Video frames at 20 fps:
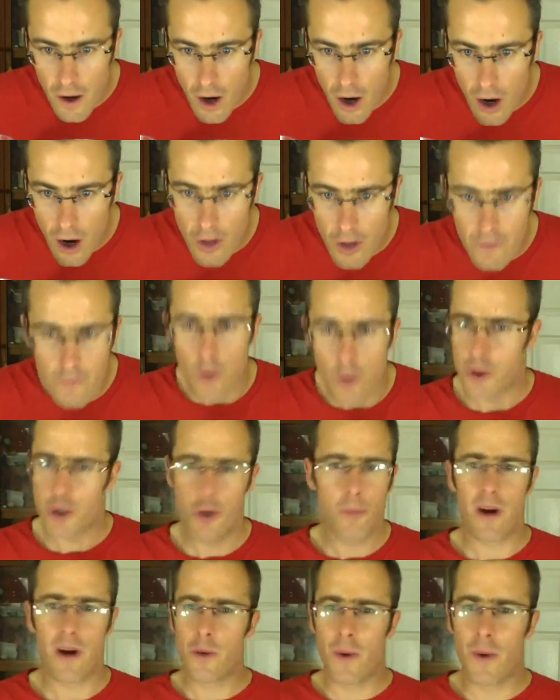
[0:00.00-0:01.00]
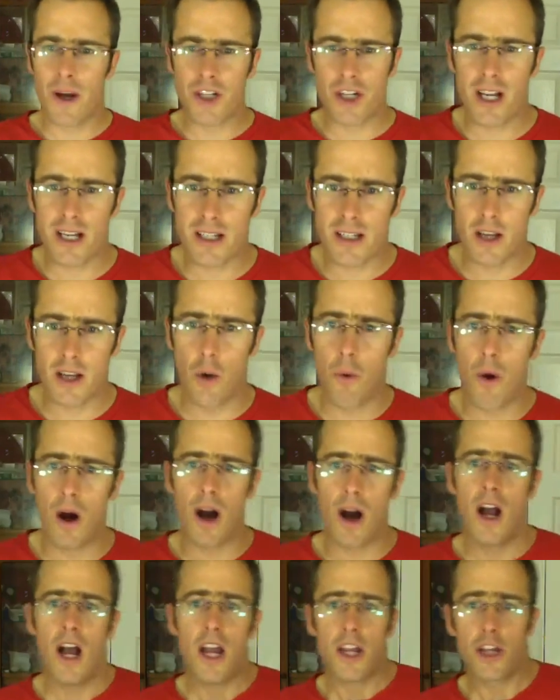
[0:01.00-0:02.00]
I don't even know what superannuation is. So
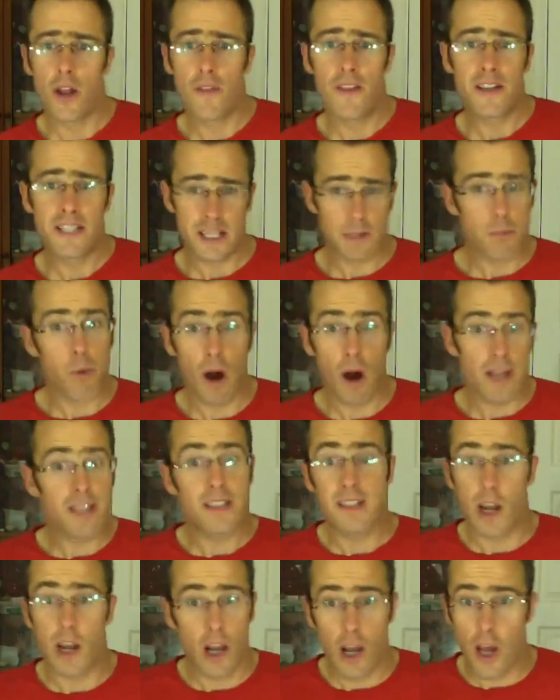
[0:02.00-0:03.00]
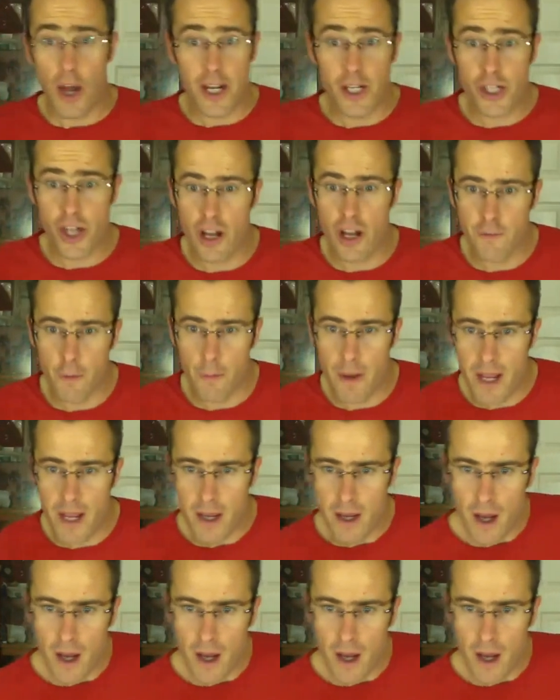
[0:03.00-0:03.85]
this is why it's still a learning journey for me.